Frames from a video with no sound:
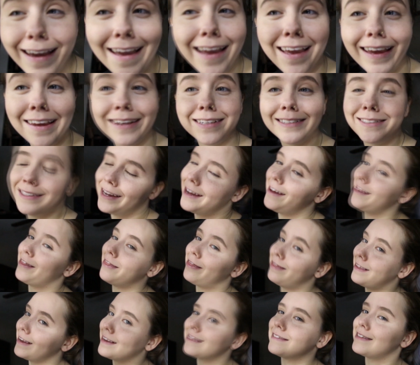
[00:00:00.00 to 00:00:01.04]
and
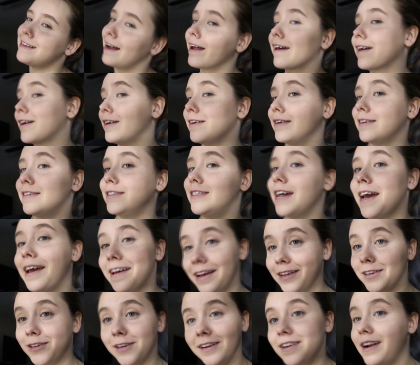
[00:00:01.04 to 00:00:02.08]
things that I could
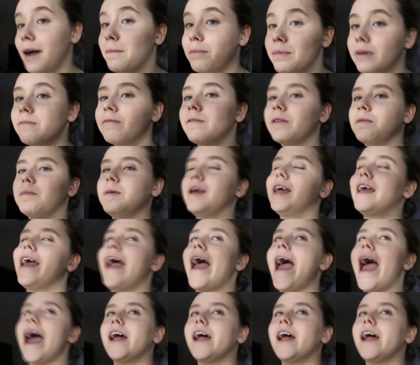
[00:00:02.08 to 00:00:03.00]
and could not bring with me.